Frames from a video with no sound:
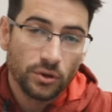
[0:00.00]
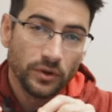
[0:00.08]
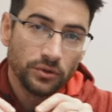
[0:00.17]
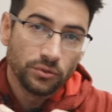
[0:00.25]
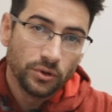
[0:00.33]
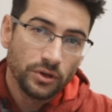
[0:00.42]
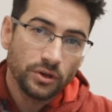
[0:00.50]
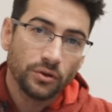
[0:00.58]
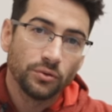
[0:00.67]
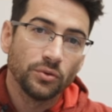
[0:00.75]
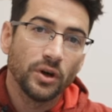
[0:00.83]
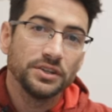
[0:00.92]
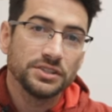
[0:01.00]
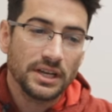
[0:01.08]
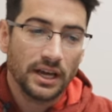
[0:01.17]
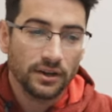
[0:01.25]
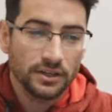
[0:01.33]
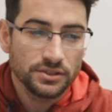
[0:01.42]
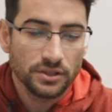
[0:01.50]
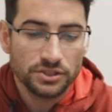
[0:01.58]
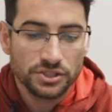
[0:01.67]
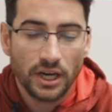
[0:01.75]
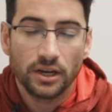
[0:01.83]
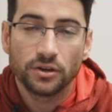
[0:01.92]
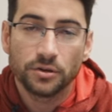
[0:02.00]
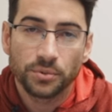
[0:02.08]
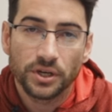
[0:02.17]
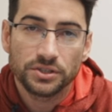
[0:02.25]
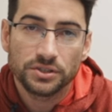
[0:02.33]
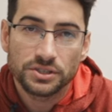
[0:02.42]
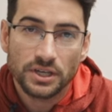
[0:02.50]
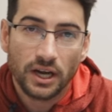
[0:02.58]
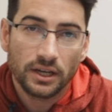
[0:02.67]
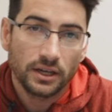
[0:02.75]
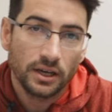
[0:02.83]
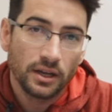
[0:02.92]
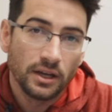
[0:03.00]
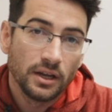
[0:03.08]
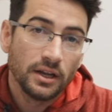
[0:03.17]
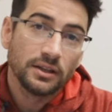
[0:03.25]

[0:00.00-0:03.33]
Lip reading: So when Rudiger runs out into the channel to pressure Xhaka,